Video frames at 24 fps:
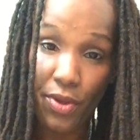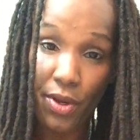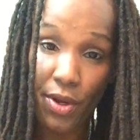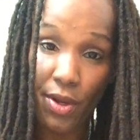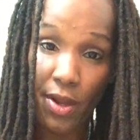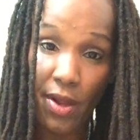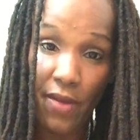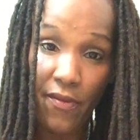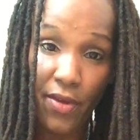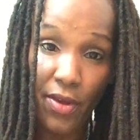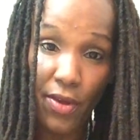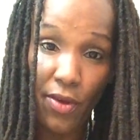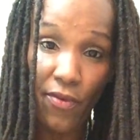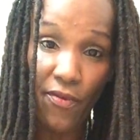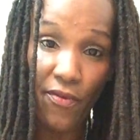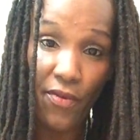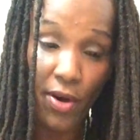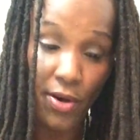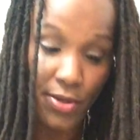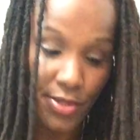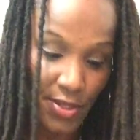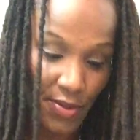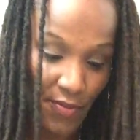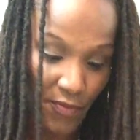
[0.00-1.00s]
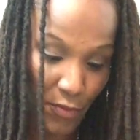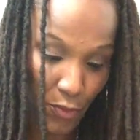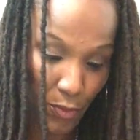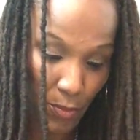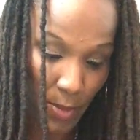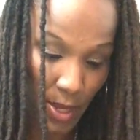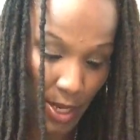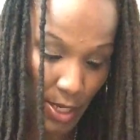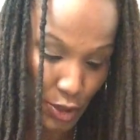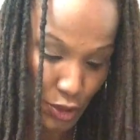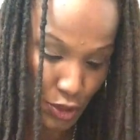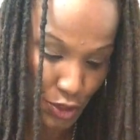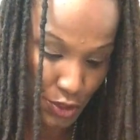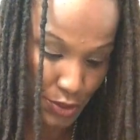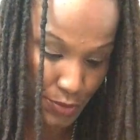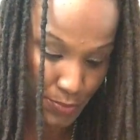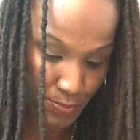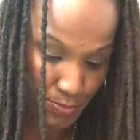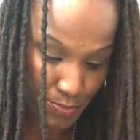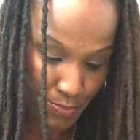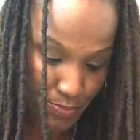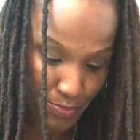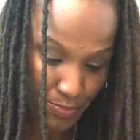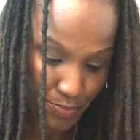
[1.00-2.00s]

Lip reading: They're giving you false information